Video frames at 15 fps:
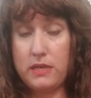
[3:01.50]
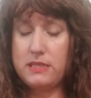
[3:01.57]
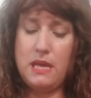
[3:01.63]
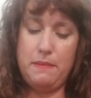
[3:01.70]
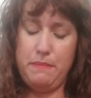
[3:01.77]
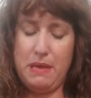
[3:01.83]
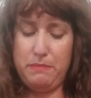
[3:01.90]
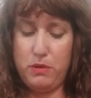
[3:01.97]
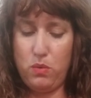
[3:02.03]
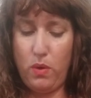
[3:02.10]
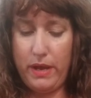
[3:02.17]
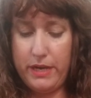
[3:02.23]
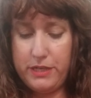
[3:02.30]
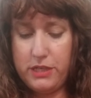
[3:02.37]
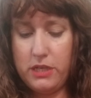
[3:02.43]
as I maybe
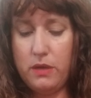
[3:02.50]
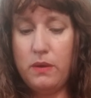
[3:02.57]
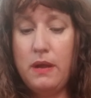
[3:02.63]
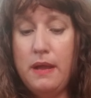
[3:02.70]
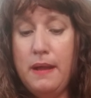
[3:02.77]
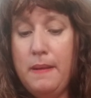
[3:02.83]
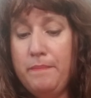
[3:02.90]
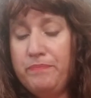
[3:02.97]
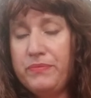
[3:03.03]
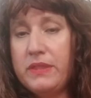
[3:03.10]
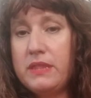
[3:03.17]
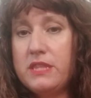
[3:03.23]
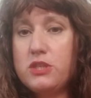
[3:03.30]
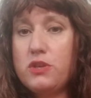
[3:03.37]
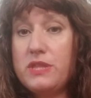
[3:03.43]
wanted to.
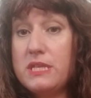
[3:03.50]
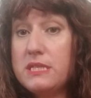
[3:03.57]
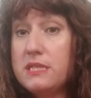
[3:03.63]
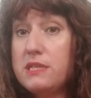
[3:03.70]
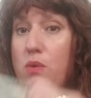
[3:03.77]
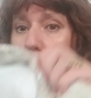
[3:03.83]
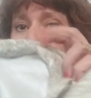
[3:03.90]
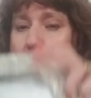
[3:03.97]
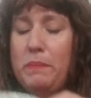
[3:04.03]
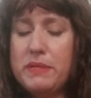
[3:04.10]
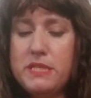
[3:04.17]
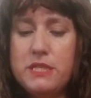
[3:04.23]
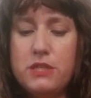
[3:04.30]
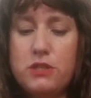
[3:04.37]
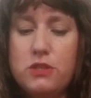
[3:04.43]
So this is a
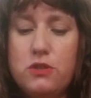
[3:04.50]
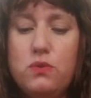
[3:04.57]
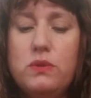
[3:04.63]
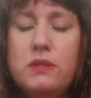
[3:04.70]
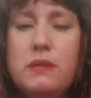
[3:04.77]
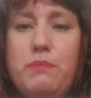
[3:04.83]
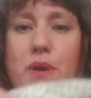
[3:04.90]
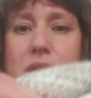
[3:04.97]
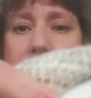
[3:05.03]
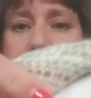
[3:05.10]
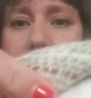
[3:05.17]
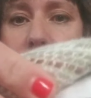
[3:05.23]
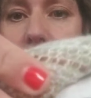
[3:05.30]
woman's suit. The brand is